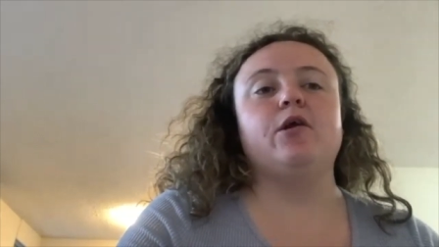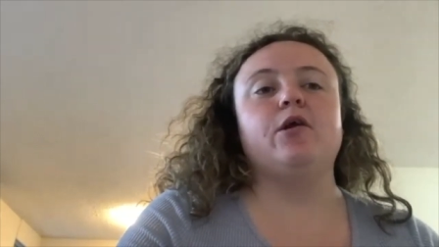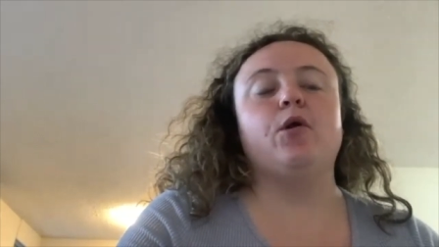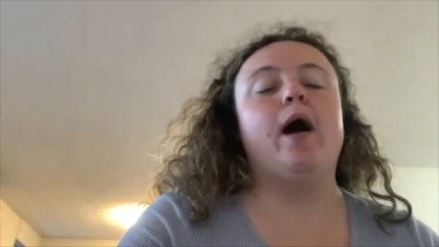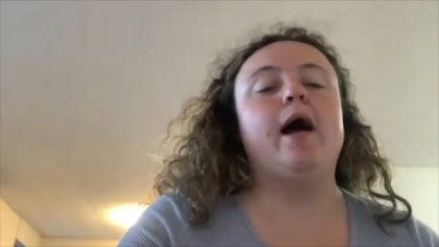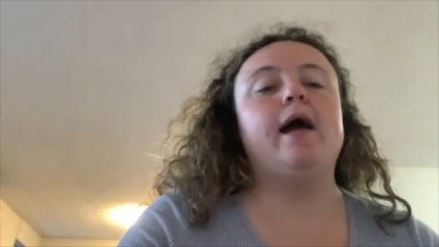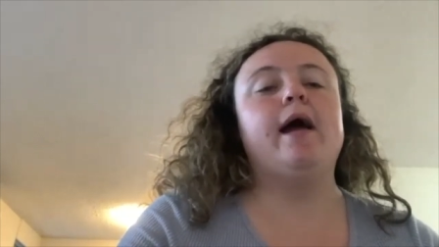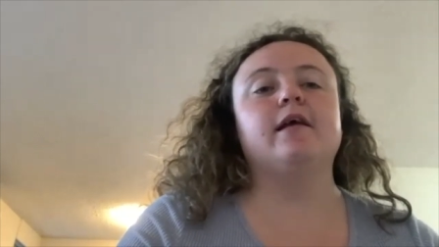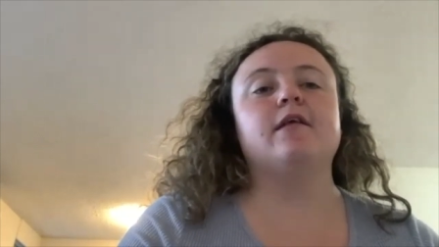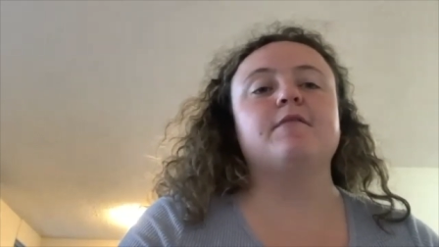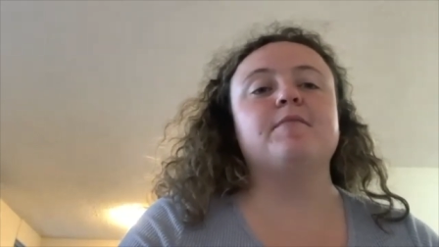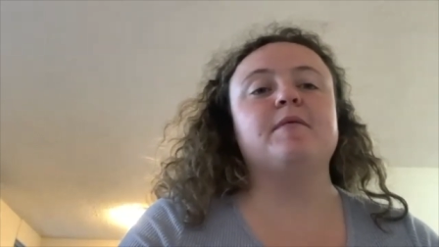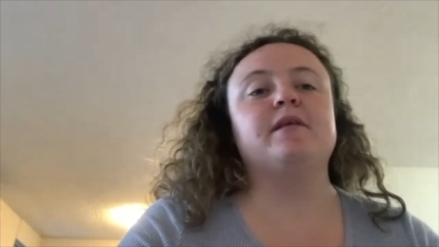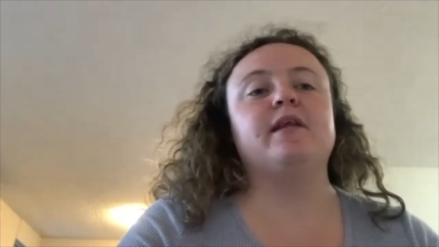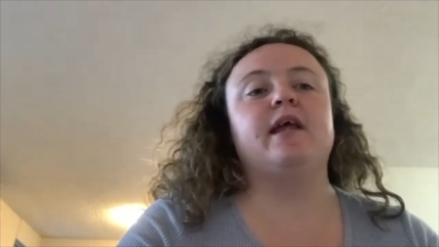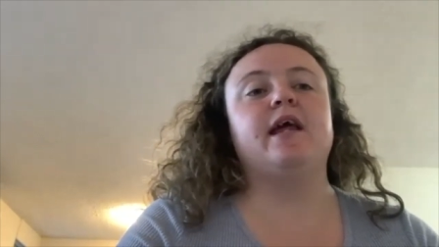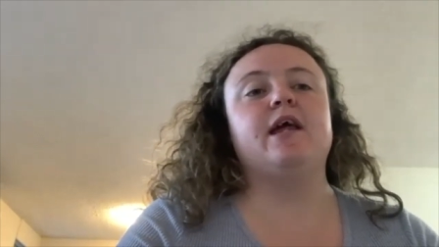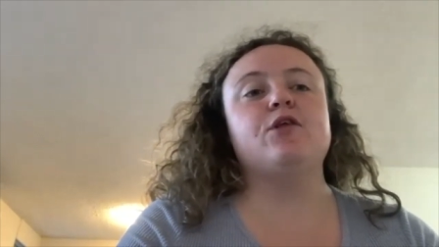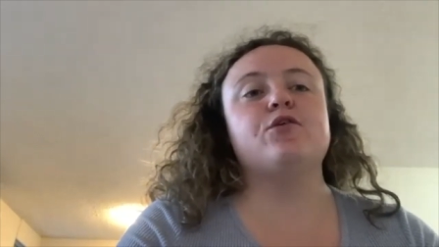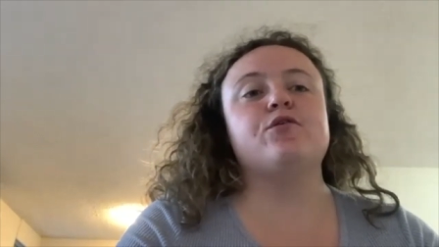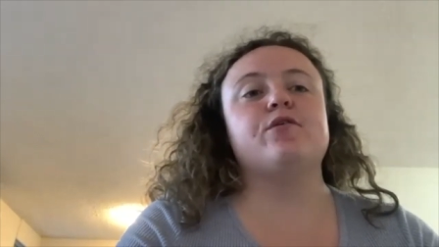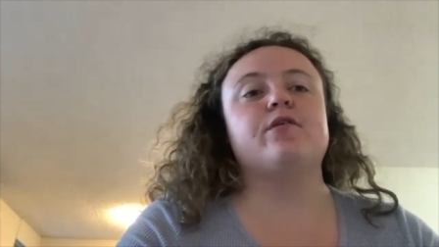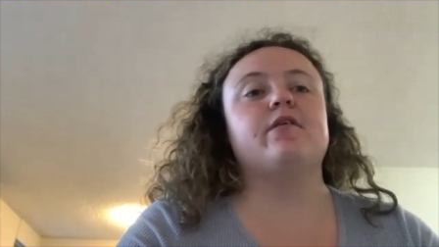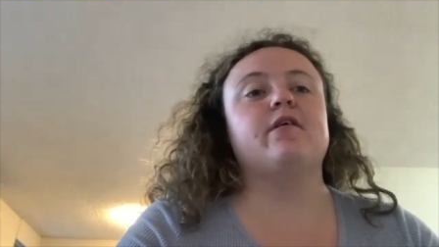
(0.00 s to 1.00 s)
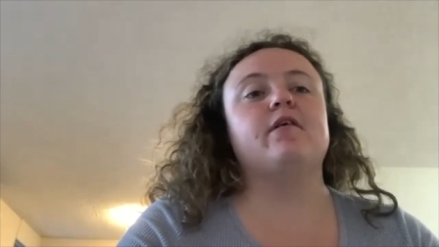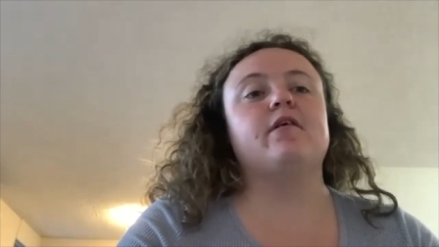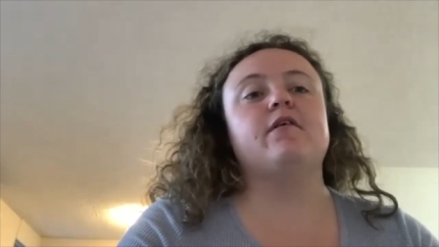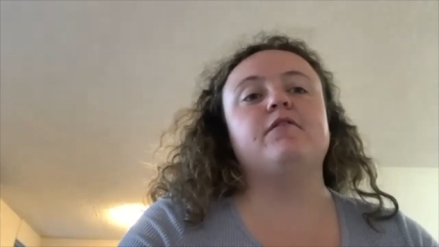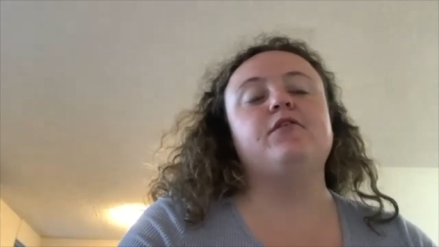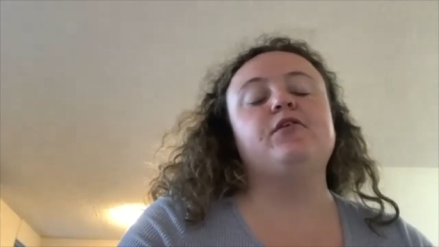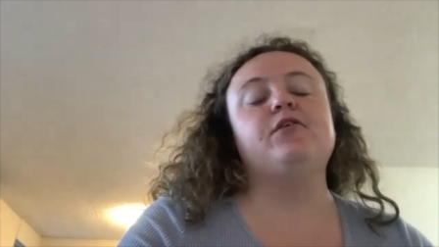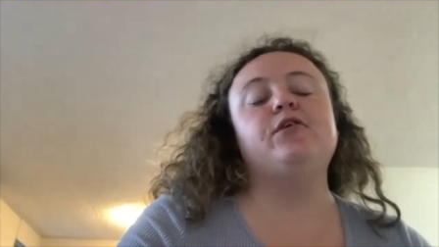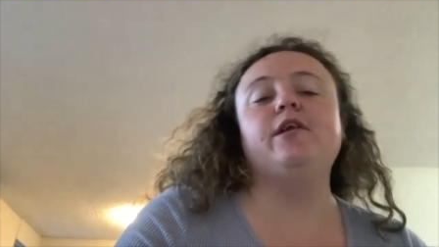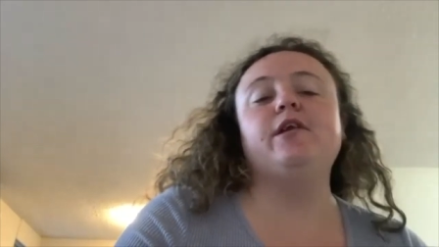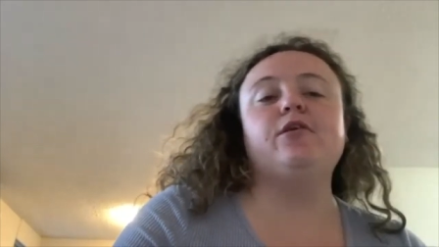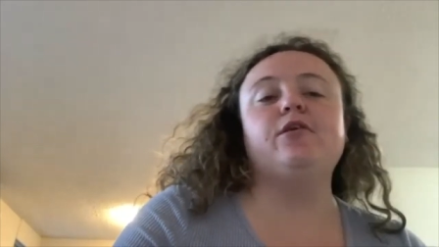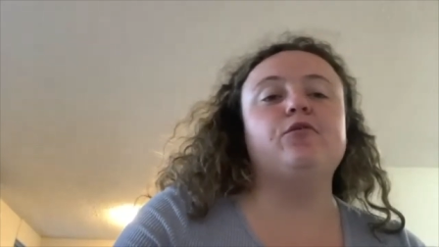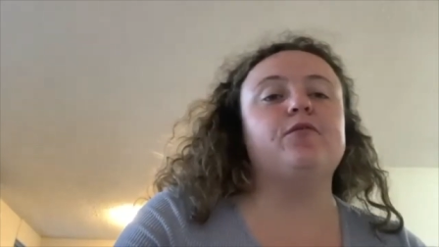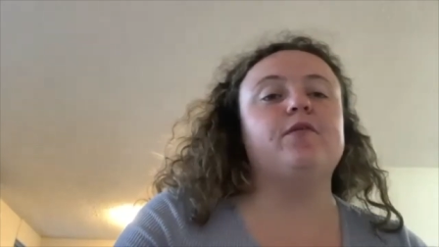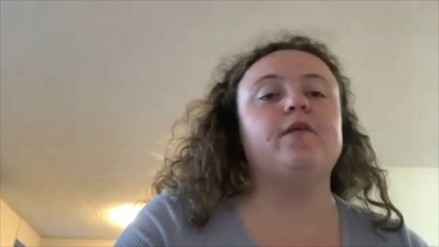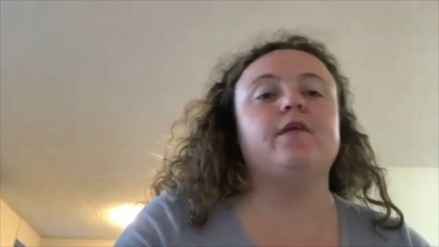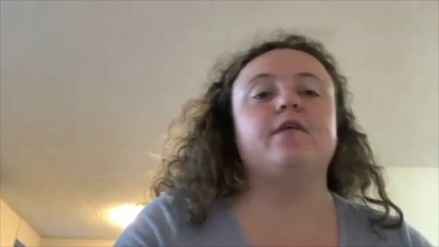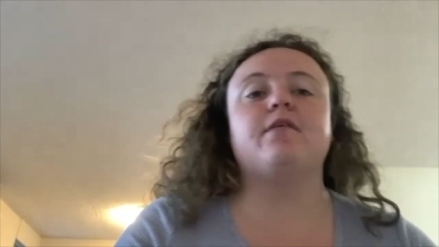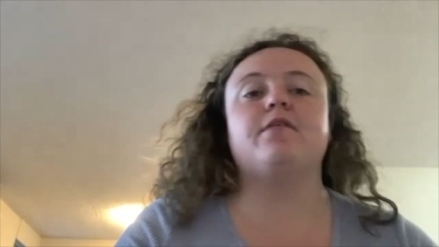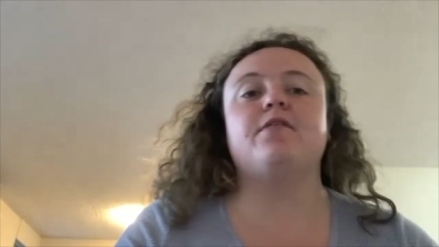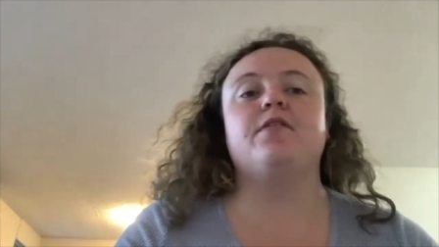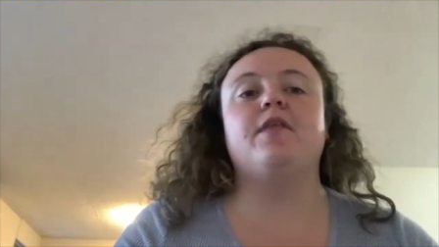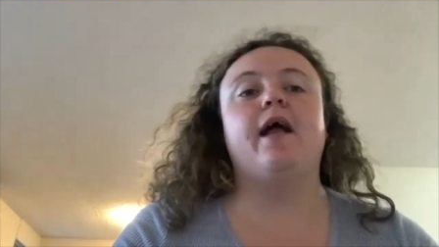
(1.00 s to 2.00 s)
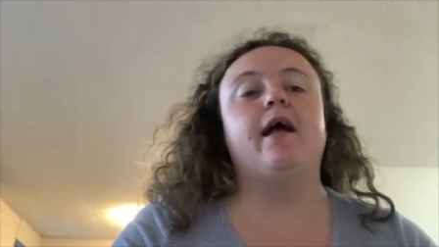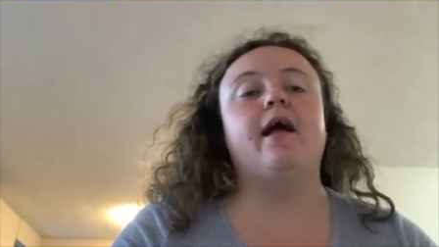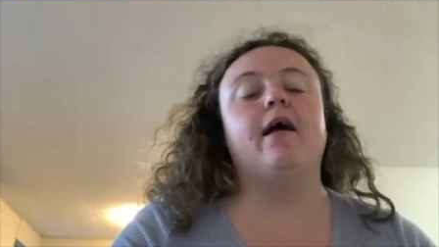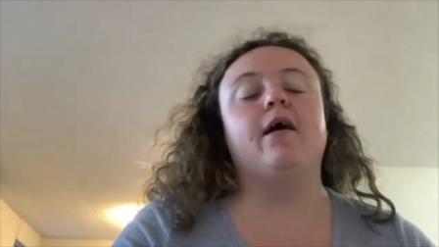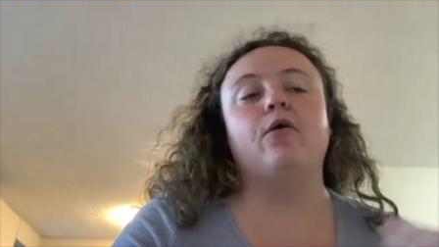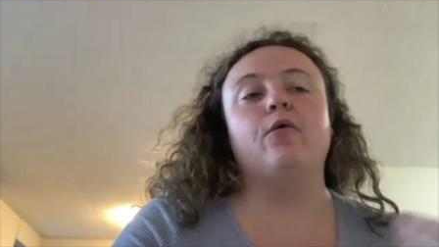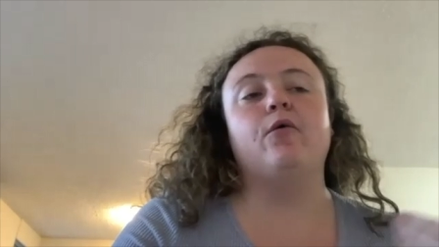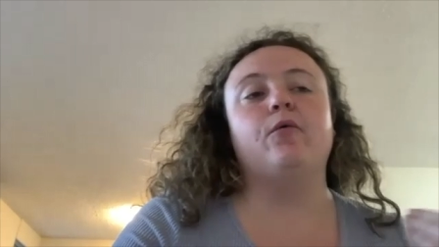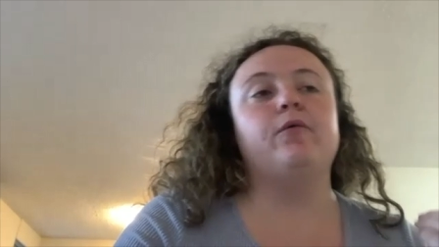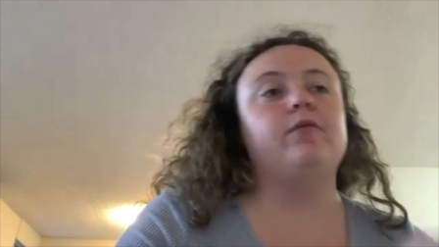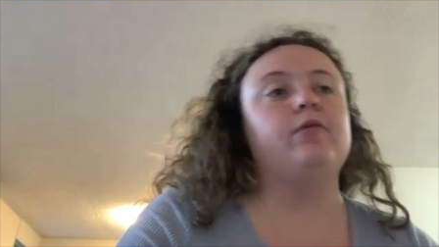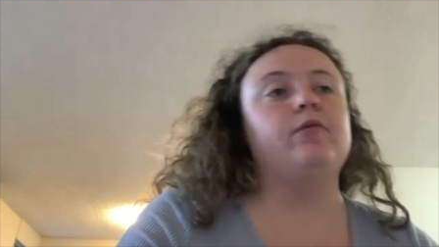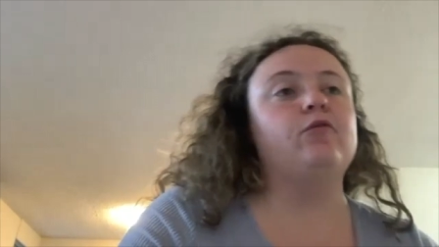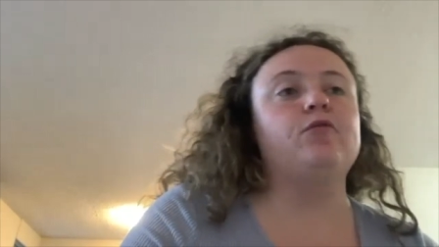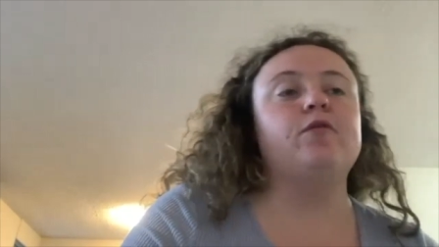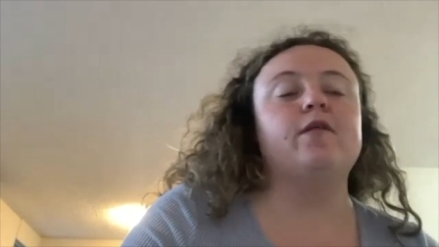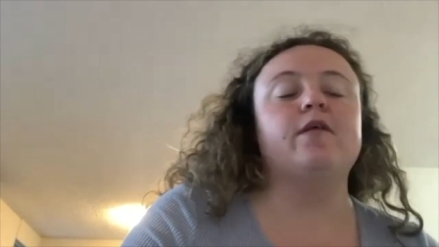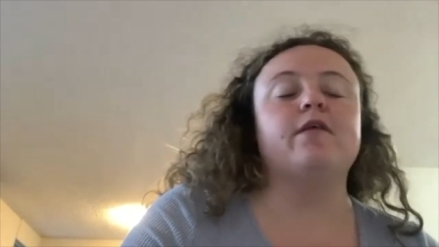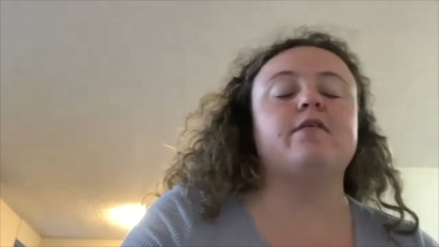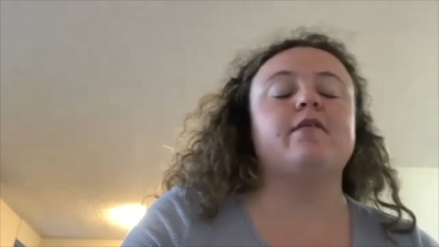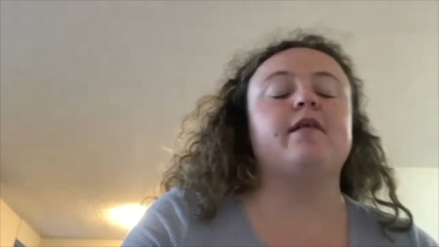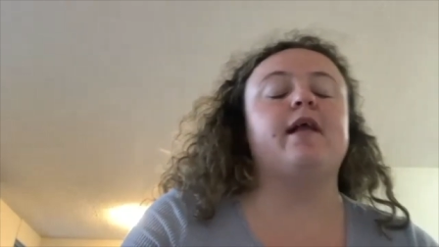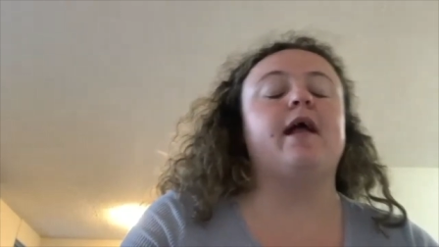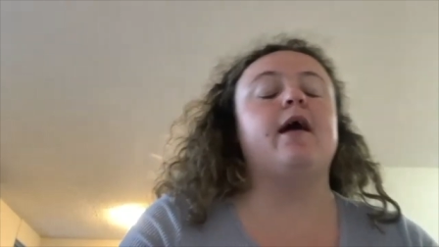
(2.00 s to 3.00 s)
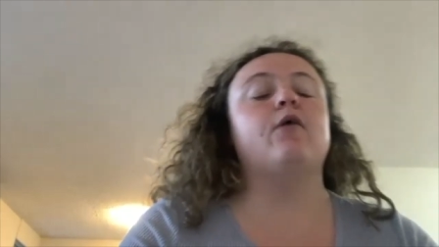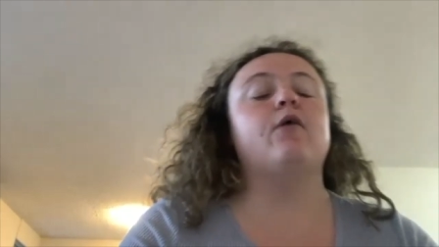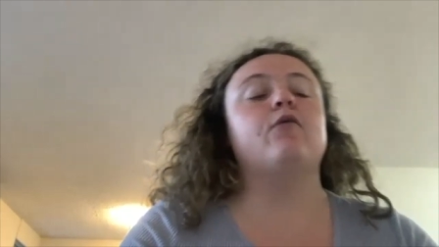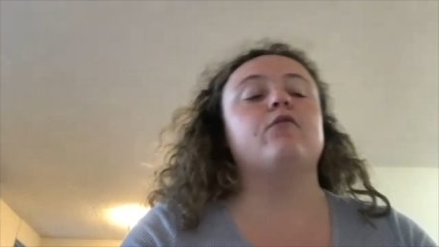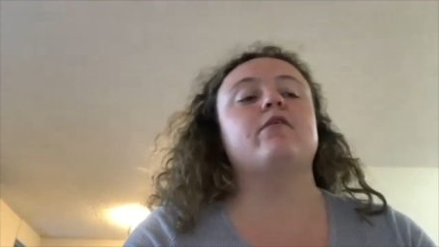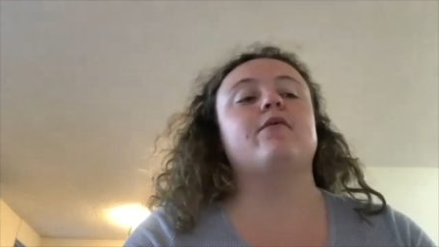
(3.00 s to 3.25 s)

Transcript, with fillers: high expectations of you need to do this now and do this now.